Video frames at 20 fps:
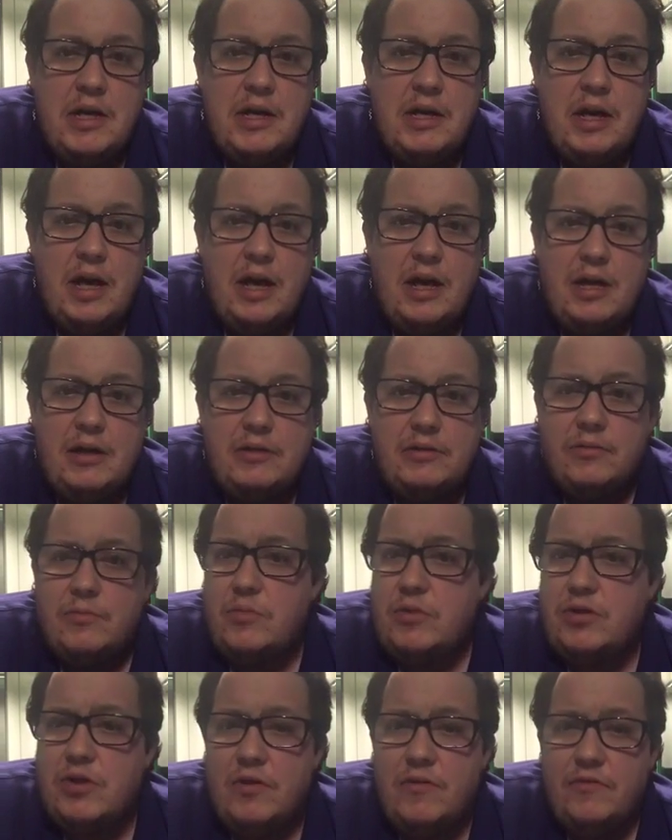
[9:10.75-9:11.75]
and we
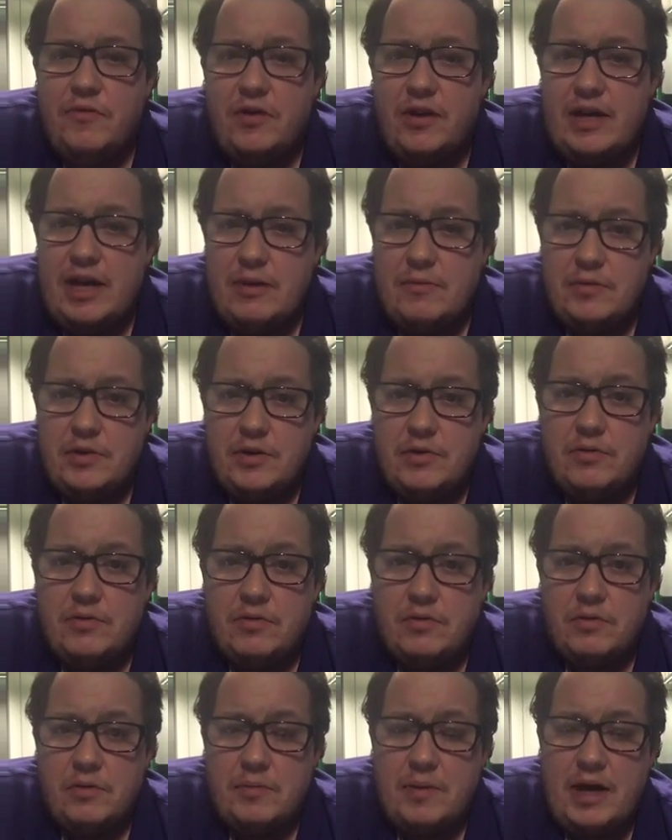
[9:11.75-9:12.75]
try and find out what you're
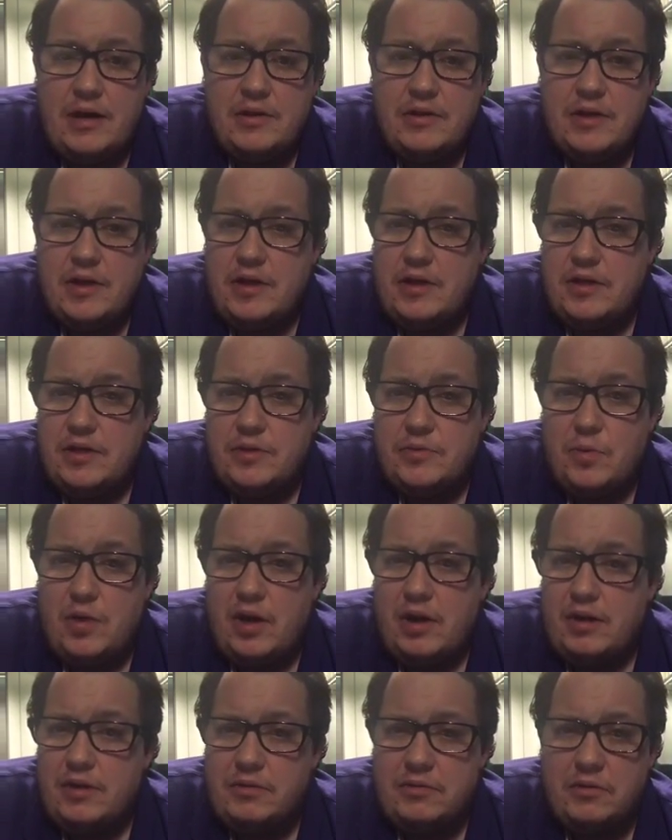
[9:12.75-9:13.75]
all about as
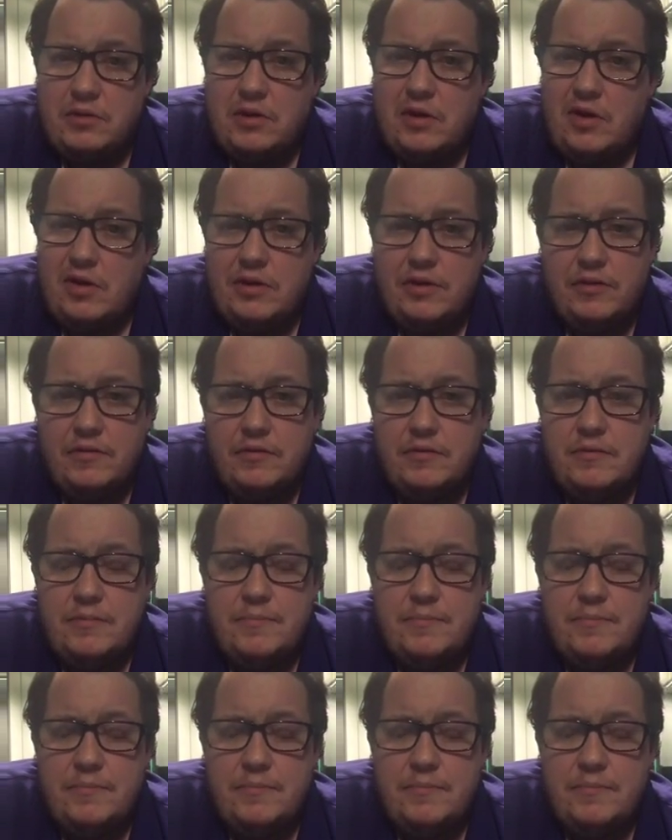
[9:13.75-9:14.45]
well, and kind of